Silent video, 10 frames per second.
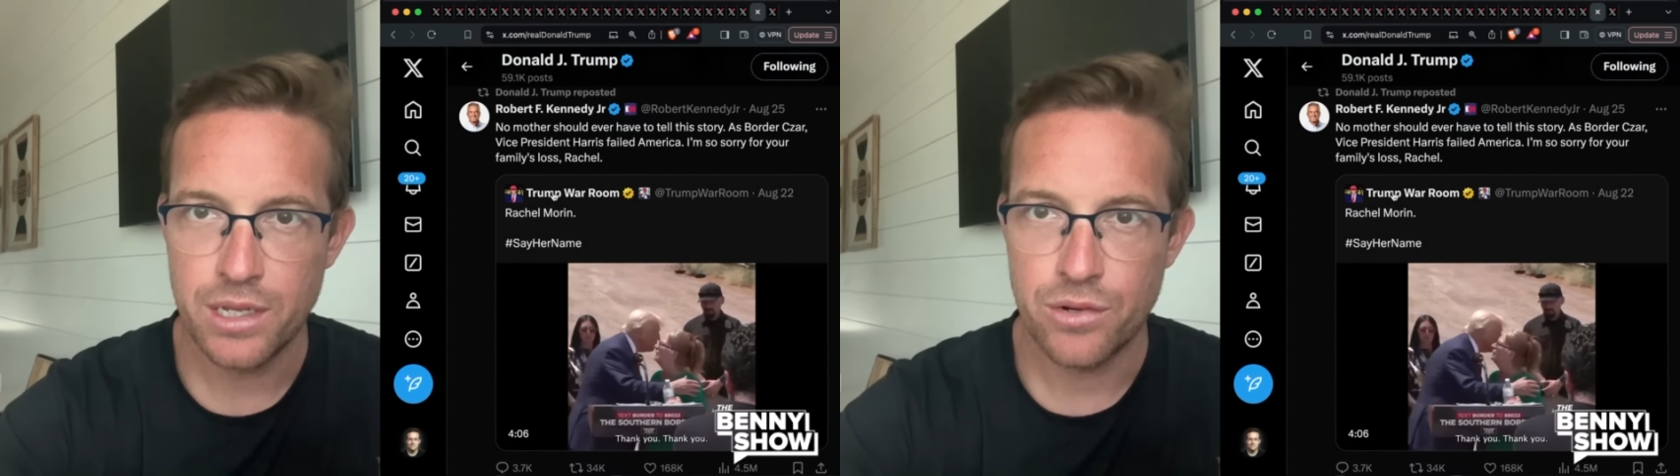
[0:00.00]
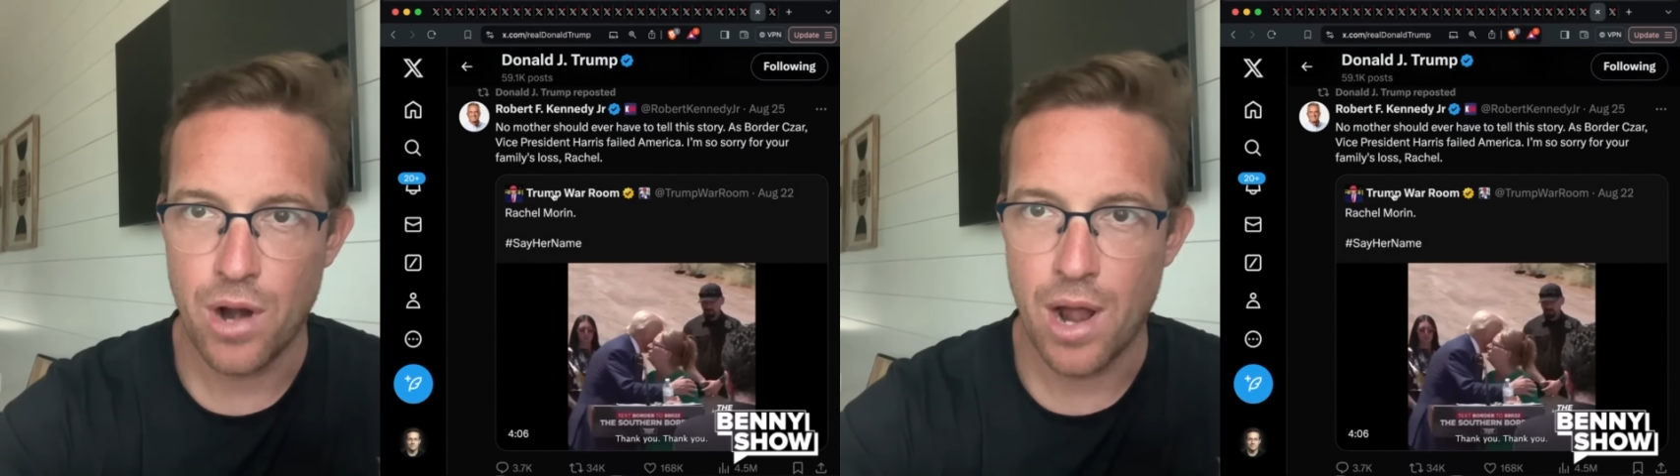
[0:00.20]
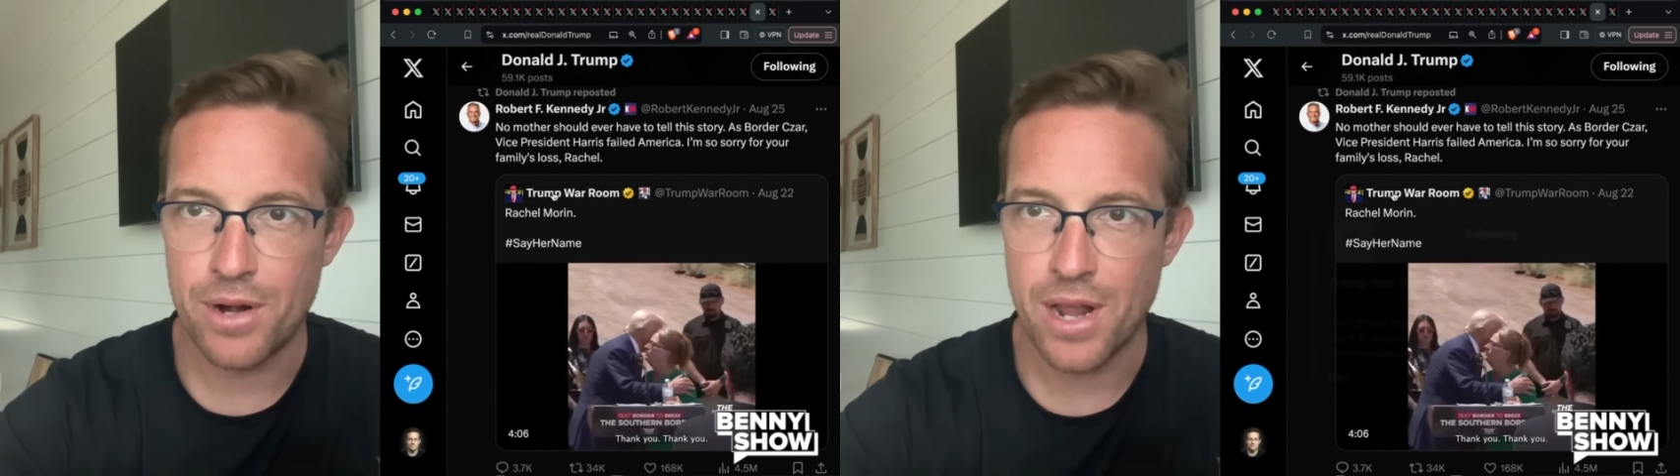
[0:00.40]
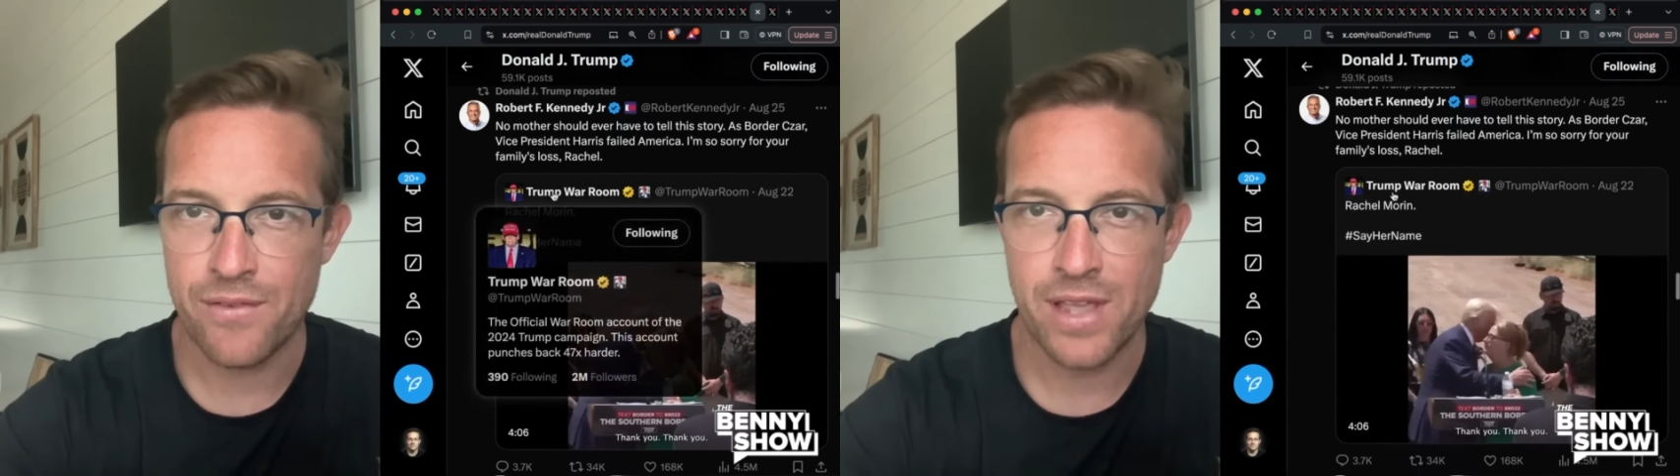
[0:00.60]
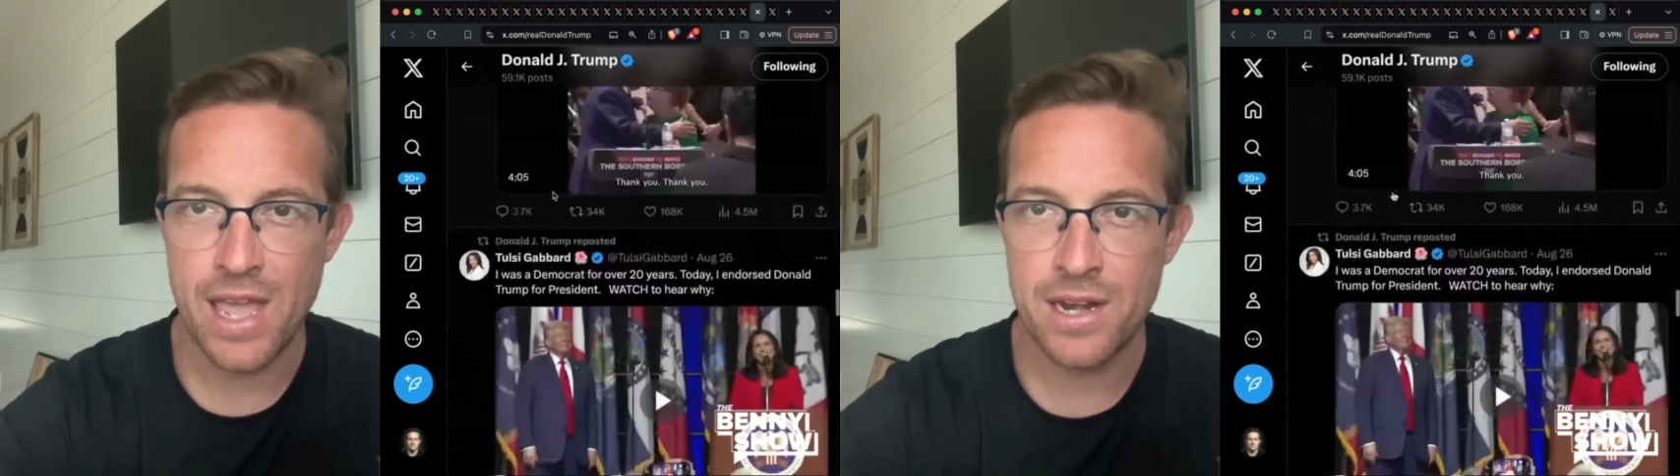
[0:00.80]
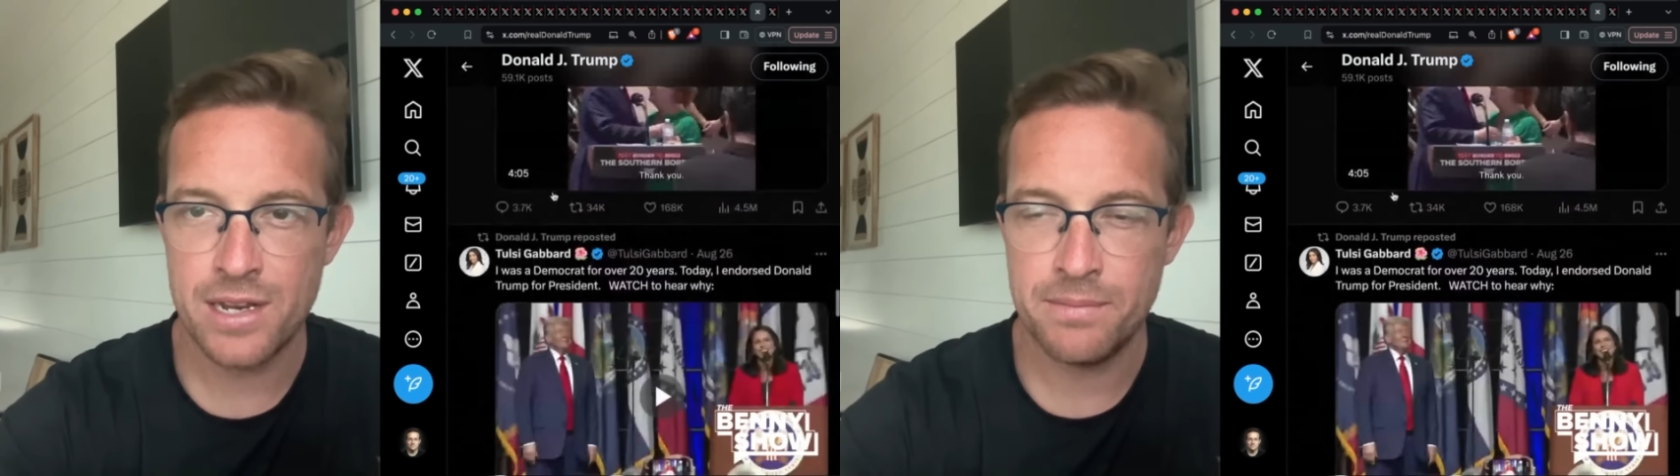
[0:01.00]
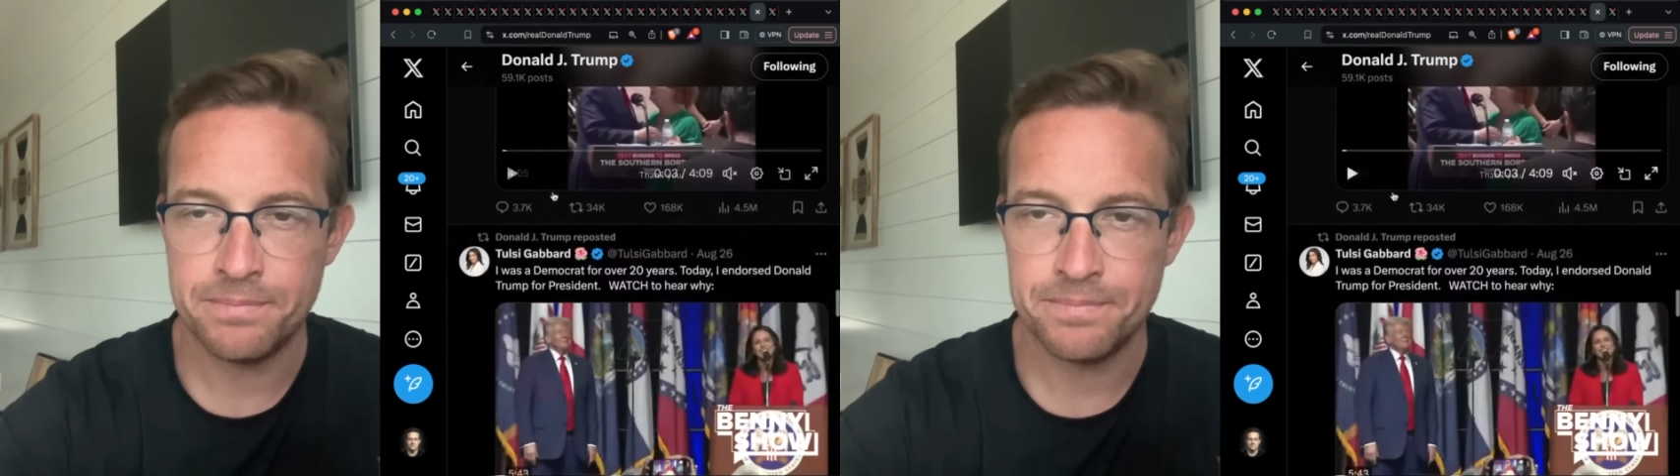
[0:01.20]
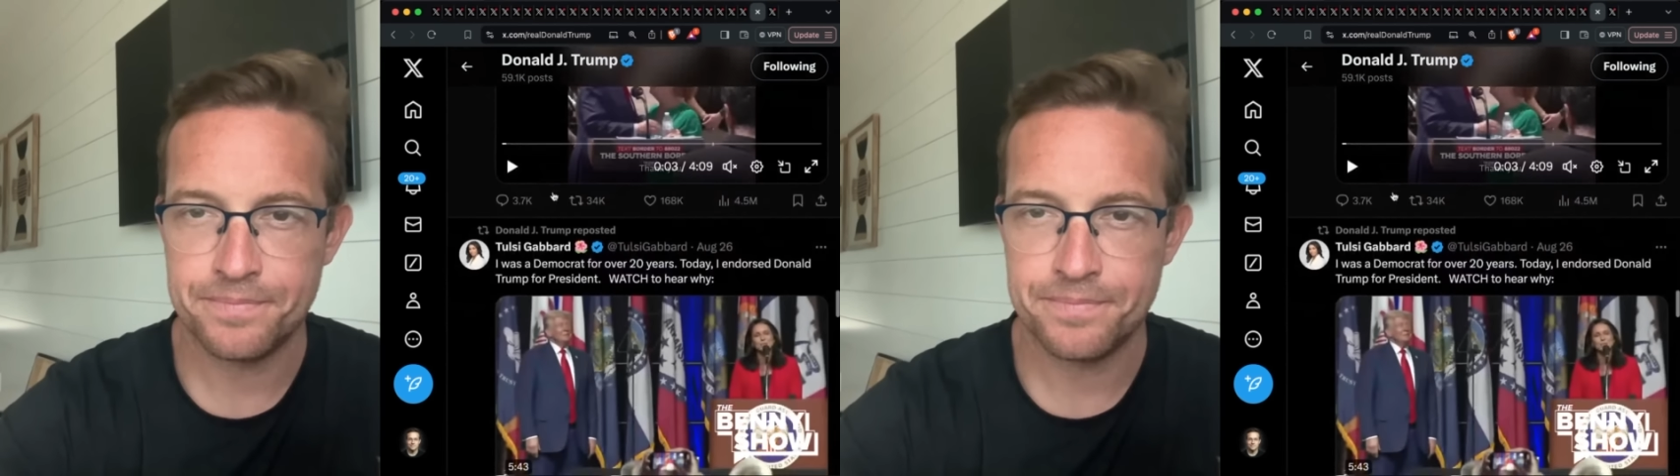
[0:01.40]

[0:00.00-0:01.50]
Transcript: Robert F. Kennedy